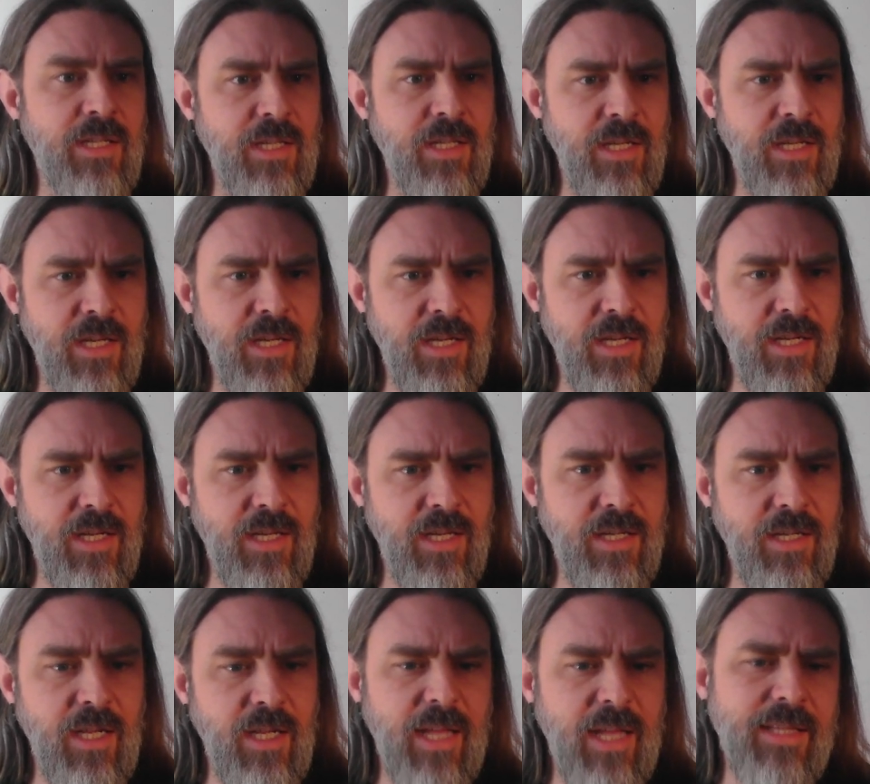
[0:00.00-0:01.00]

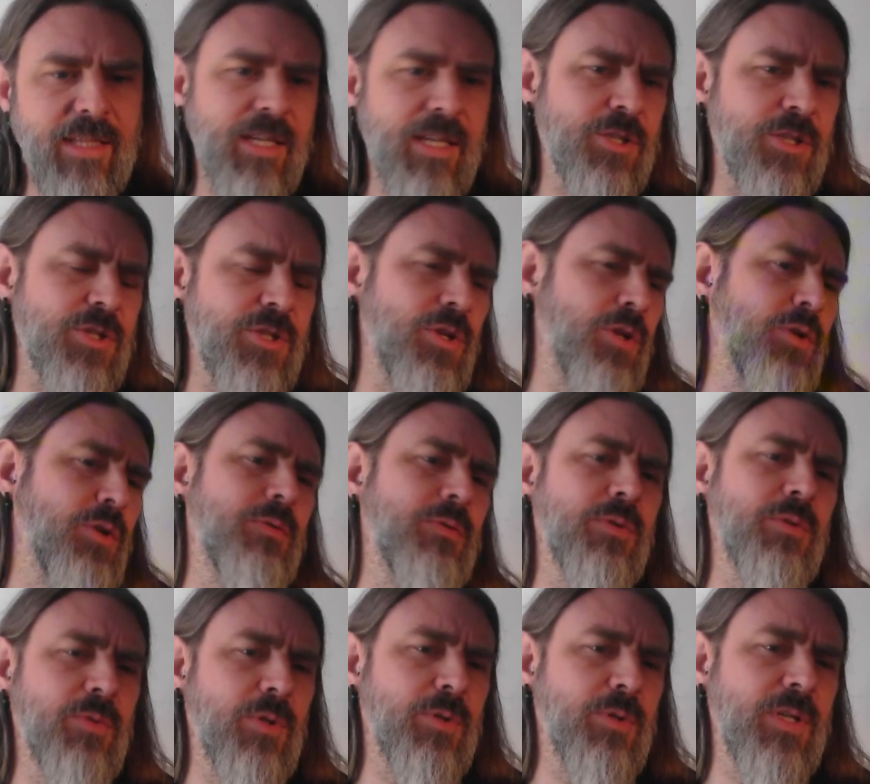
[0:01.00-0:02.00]
I think it just
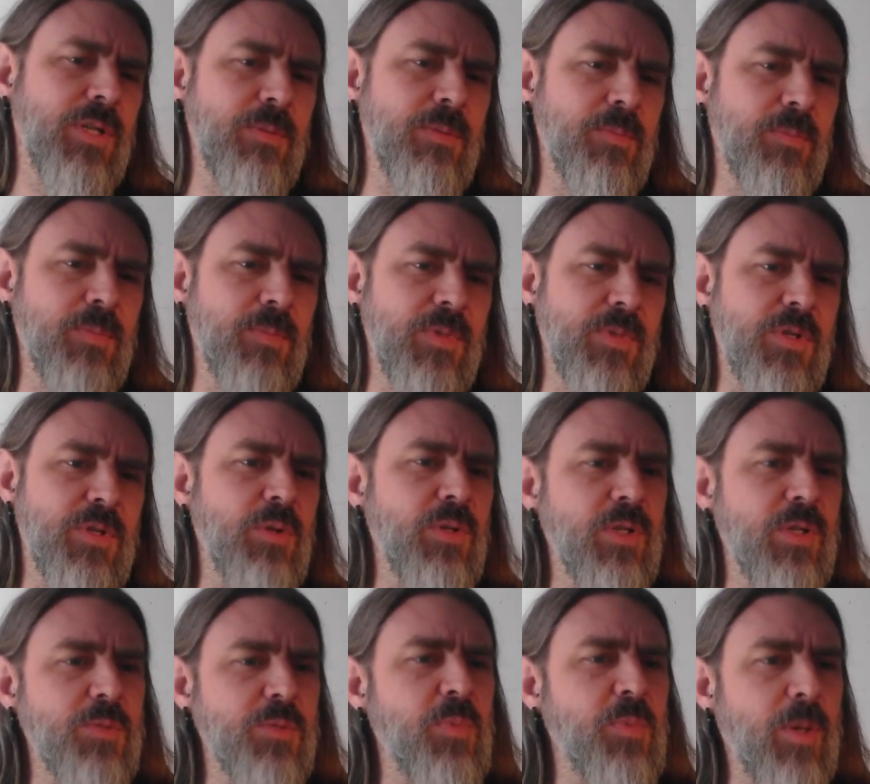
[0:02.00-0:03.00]
overwrote it. So
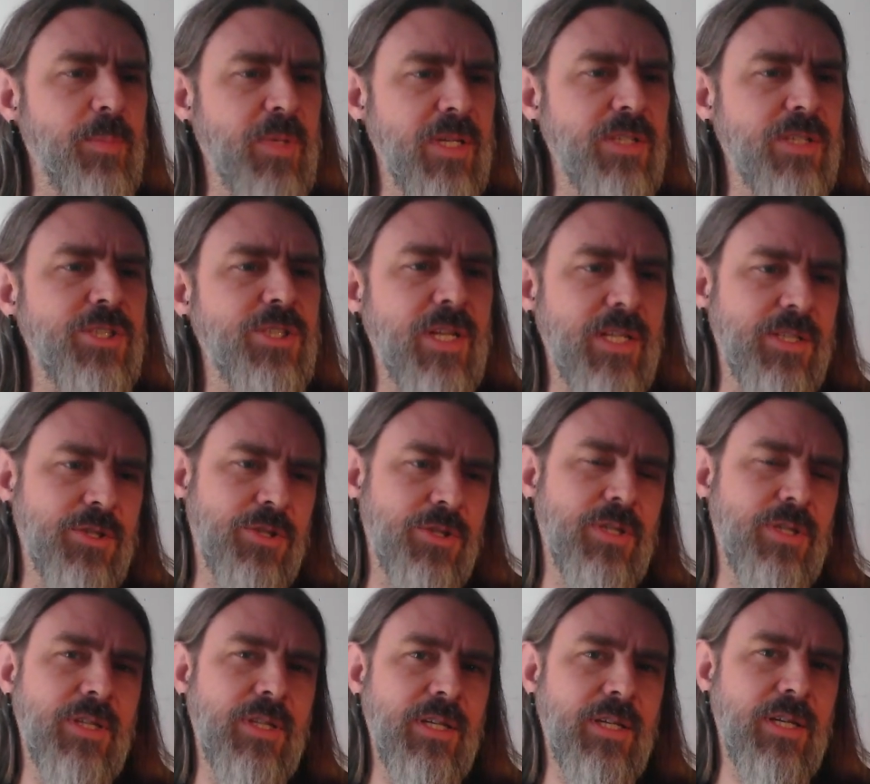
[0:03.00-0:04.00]
there's probably a change
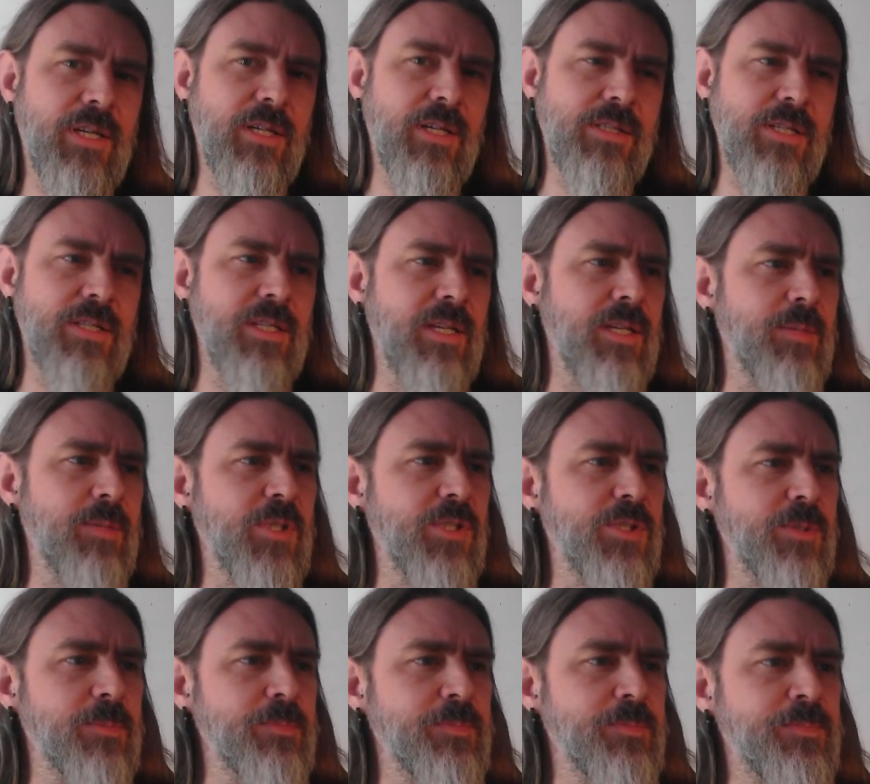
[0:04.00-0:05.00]
to the image.